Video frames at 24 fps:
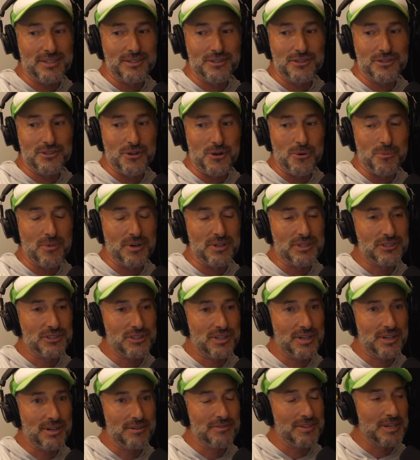so much
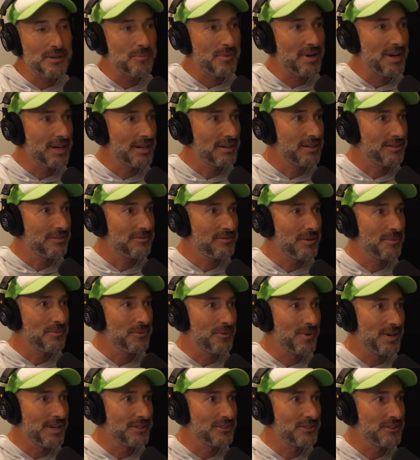feedback from the
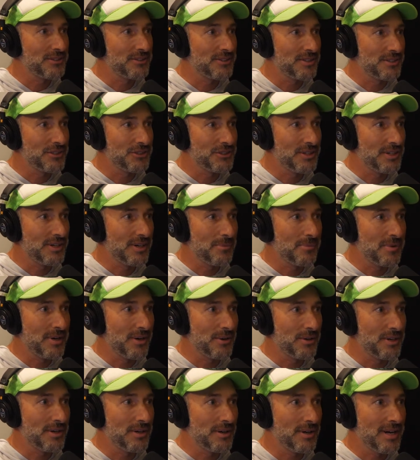racers this year
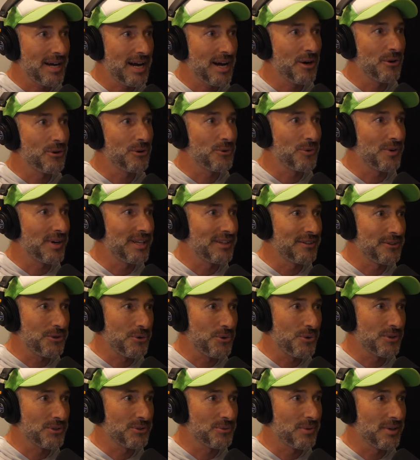about how great the
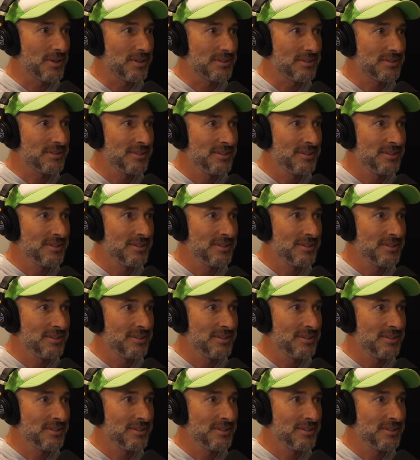course was.